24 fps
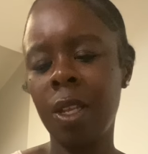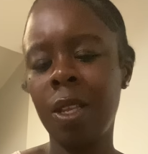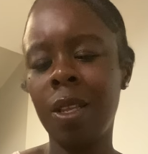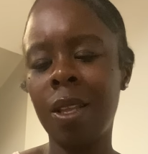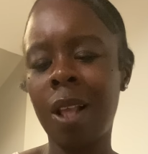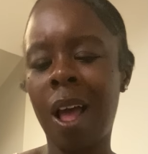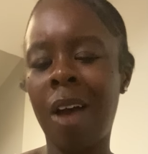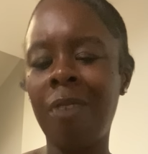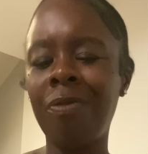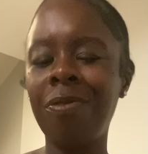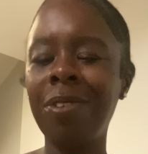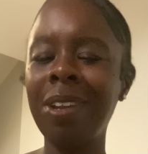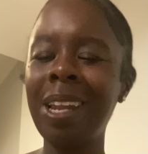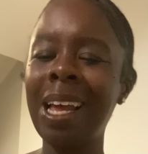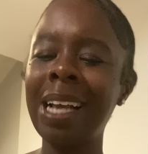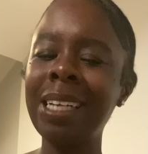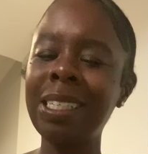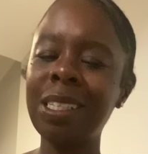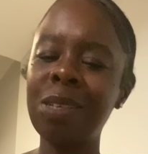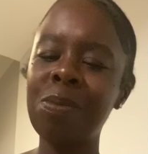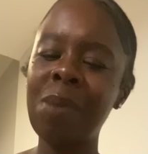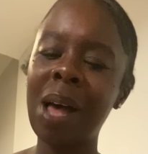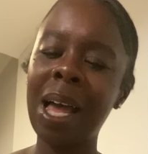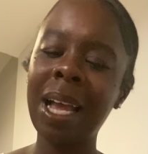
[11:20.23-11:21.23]
Now I feel
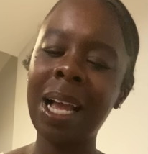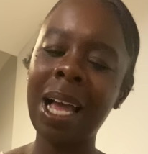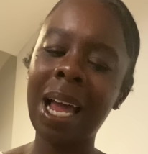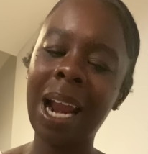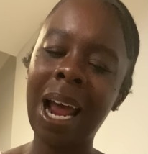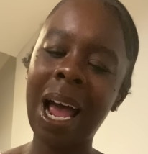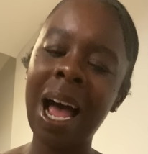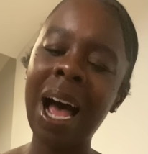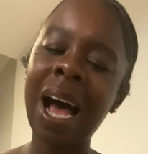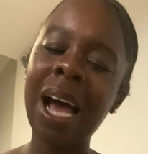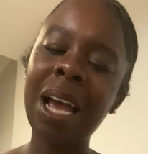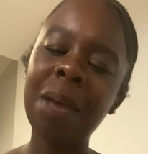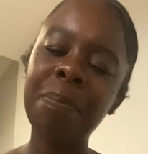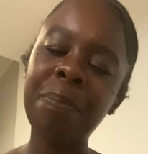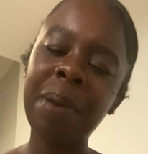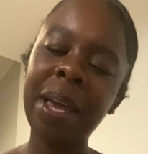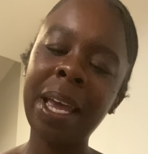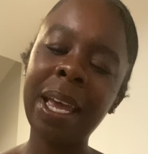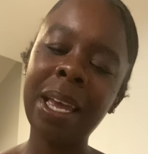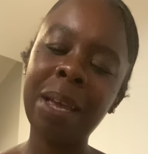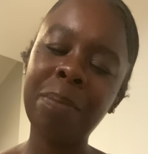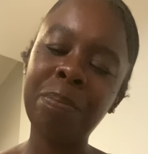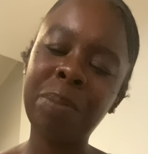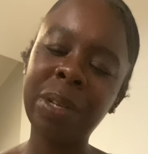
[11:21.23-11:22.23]
like somebody got a high
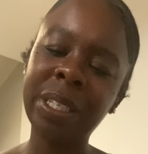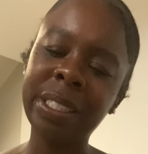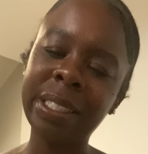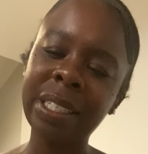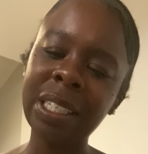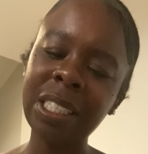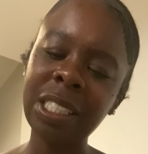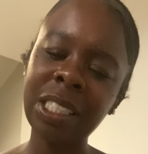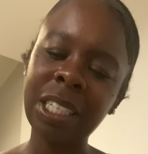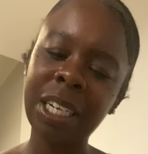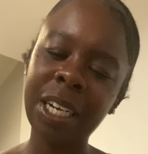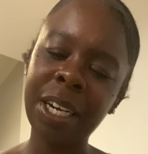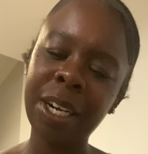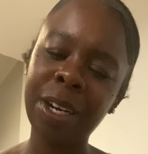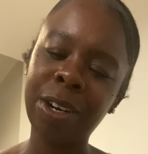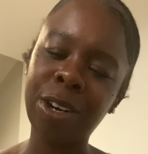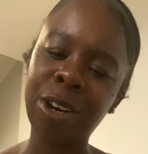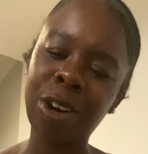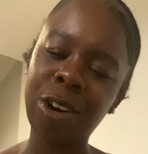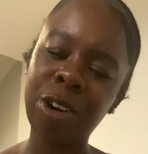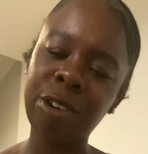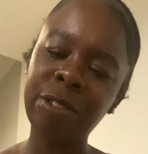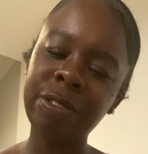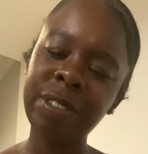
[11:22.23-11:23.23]
paying position
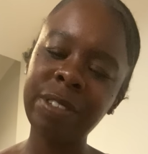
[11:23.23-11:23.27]
here. Earth